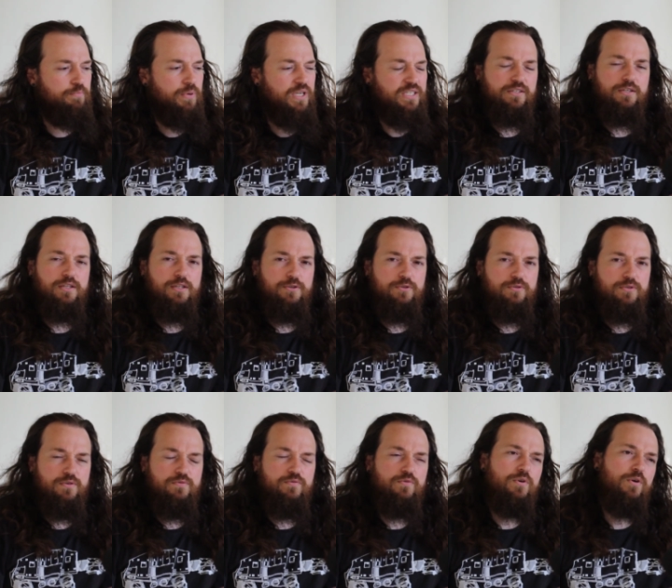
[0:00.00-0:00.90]
basically use
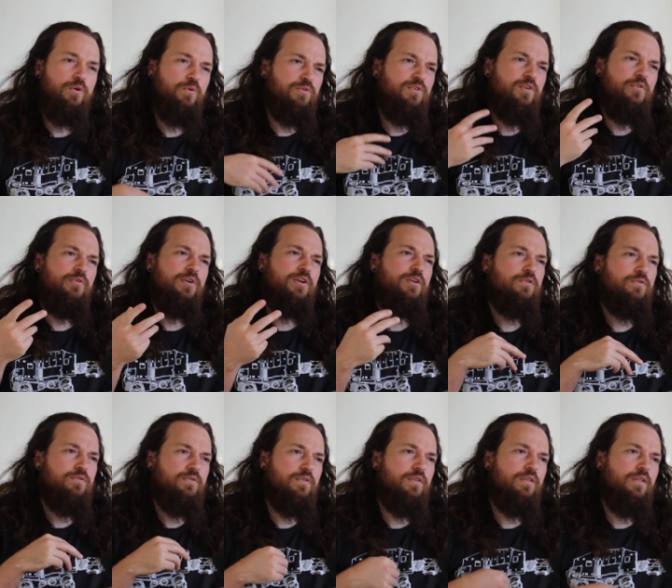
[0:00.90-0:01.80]
it for. I also
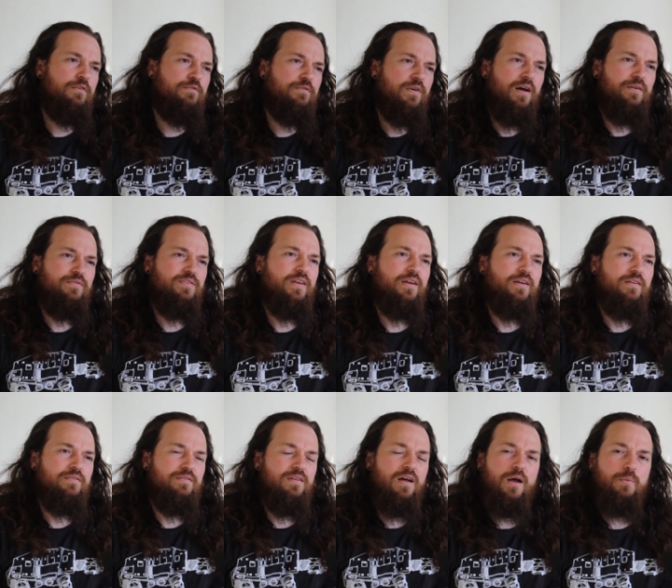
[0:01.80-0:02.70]
reduced the five
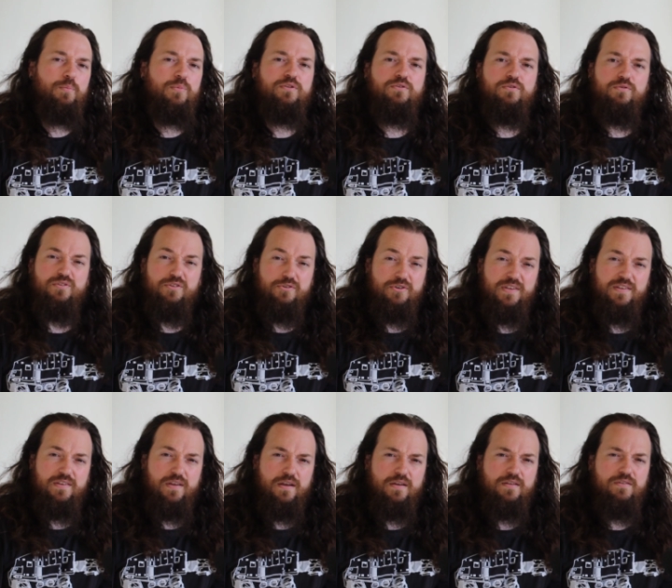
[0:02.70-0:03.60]
second timer to three
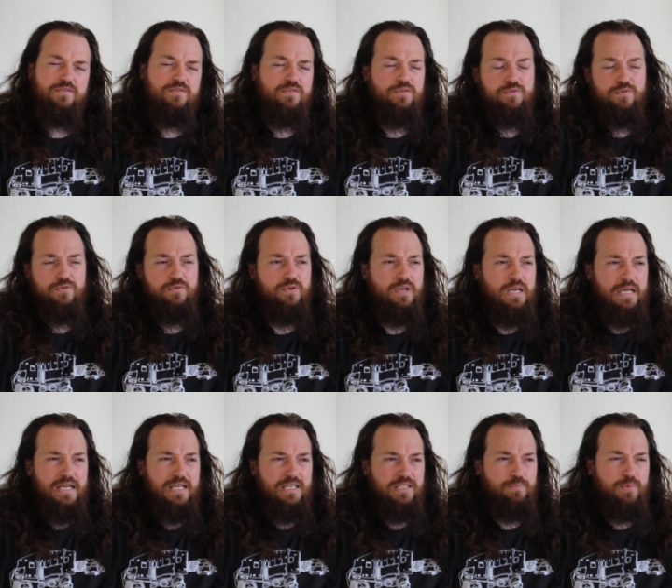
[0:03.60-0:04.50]
seconds just to
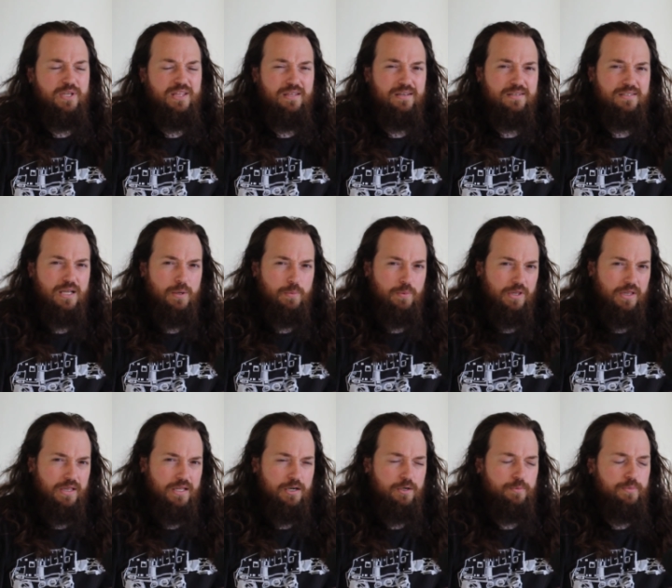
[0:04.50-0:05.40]
speed things up a
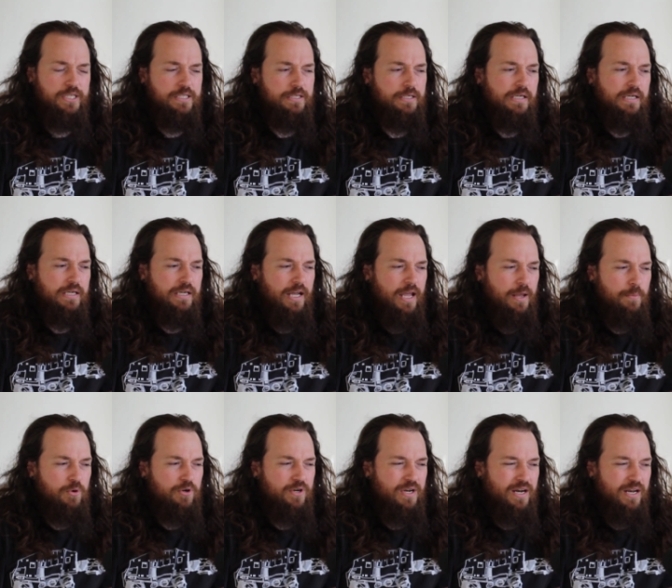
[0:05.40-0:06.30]
little bit. I
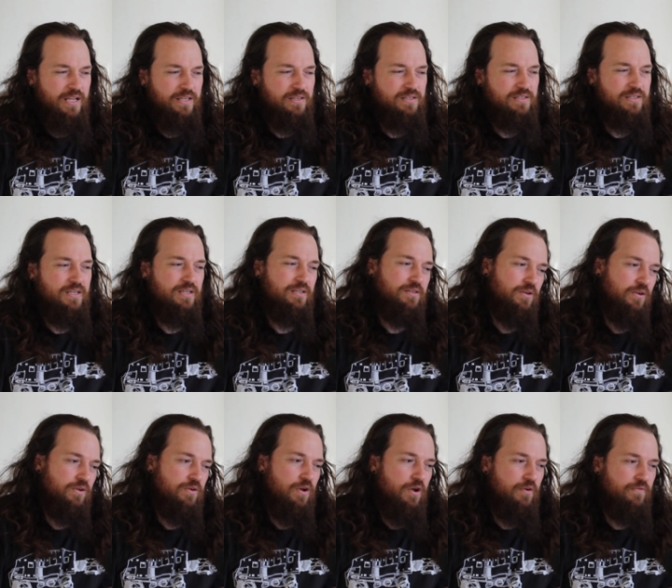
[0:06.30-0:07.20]
am on an S S D,
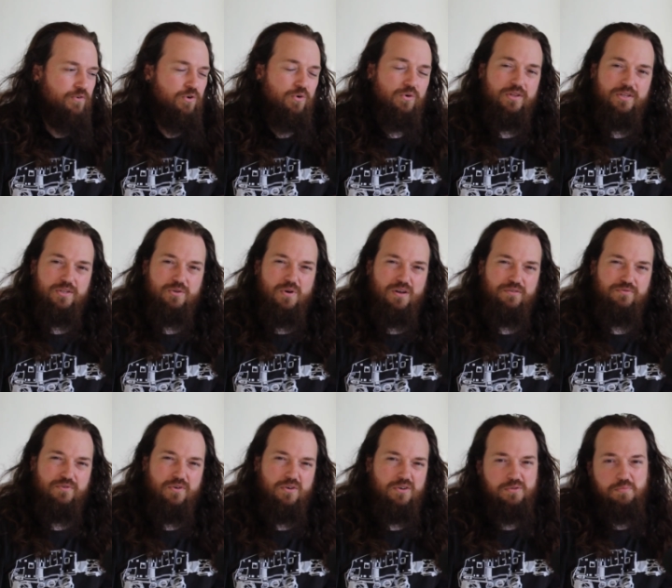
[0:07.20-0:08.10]
so overall it's quite
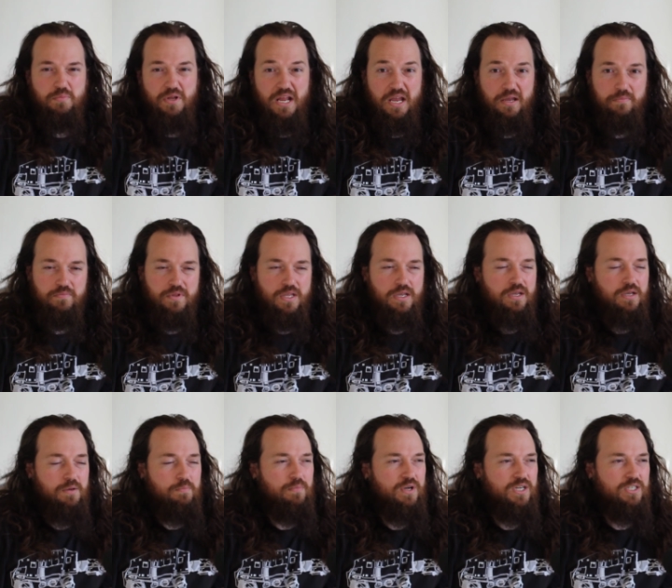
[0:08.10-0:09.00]
fast, but hey,
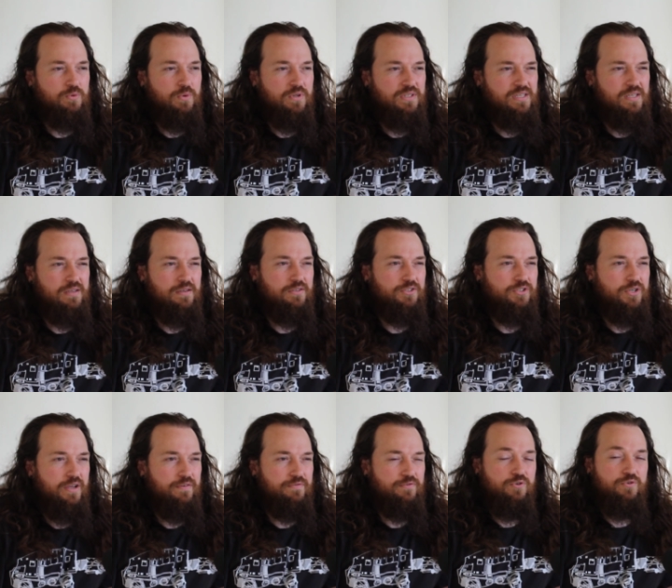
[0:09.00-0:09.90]
might as well
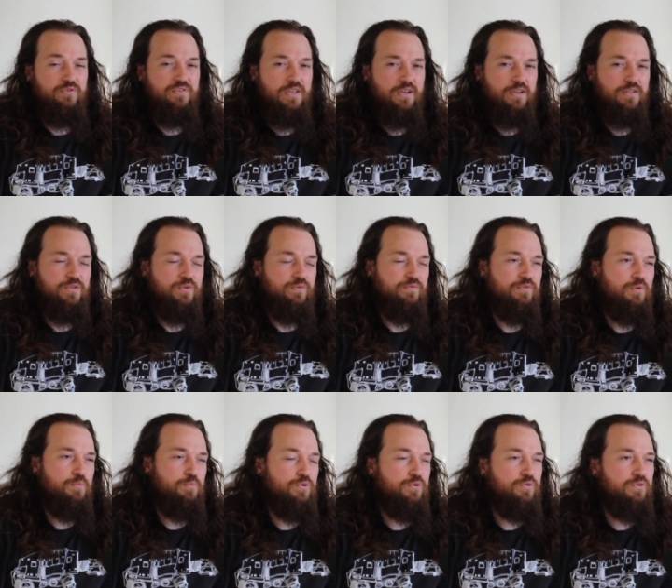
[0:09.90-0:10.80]
shave two seconds off
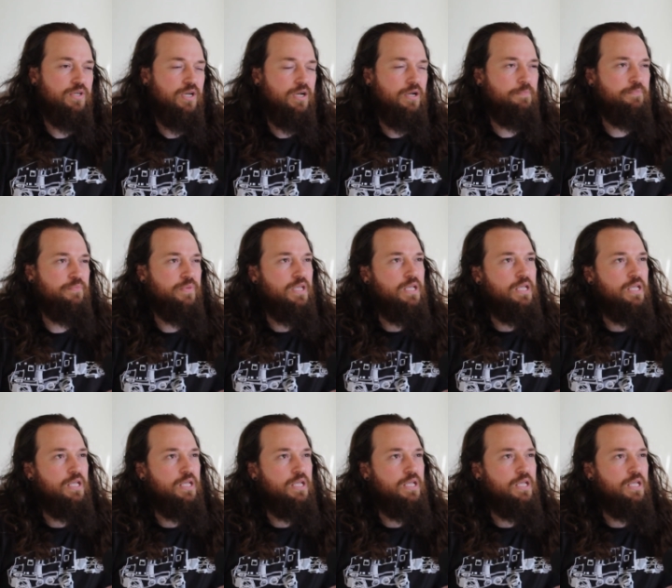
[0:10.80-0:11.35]
the boot time.